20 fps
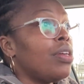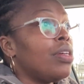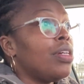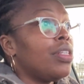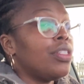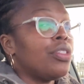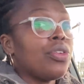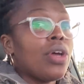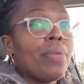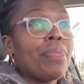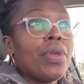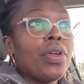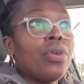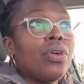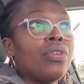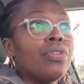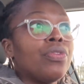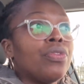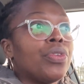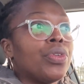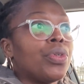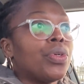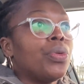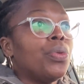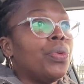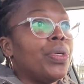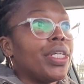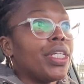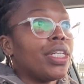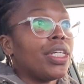gonna drop that off real
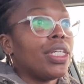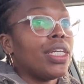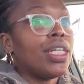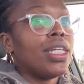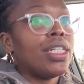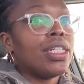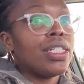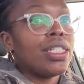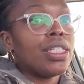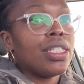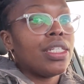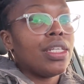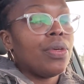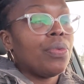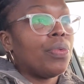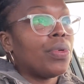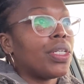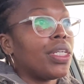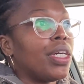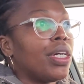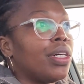quick and then see what